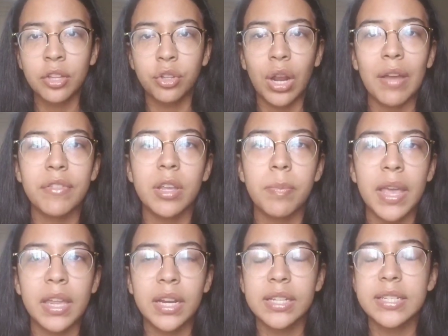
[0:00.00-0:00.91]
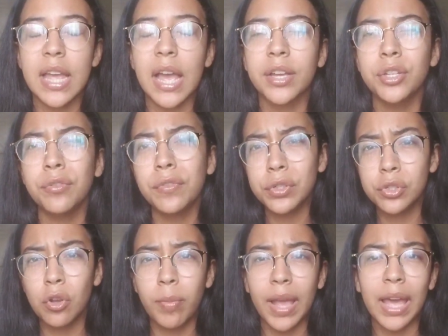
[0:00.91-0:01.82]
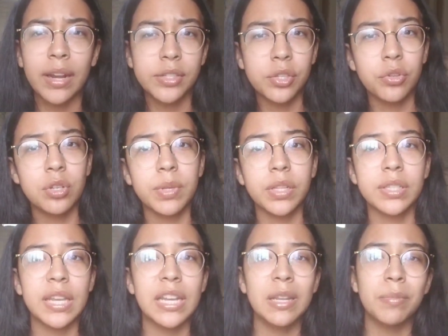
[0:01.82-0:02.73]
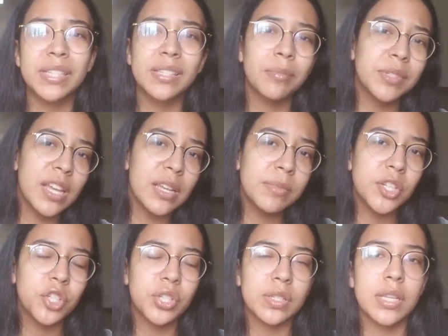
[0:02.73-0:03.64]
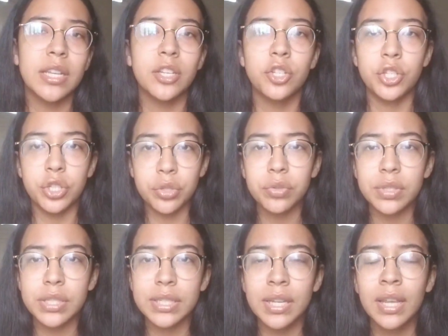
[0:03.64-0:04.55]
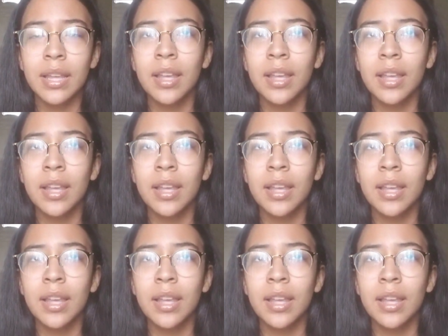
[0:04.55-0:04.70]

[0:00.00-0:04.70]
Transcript: they're having a panic attack and you feel so bad and it's so debilitating, but sometimes it's just induced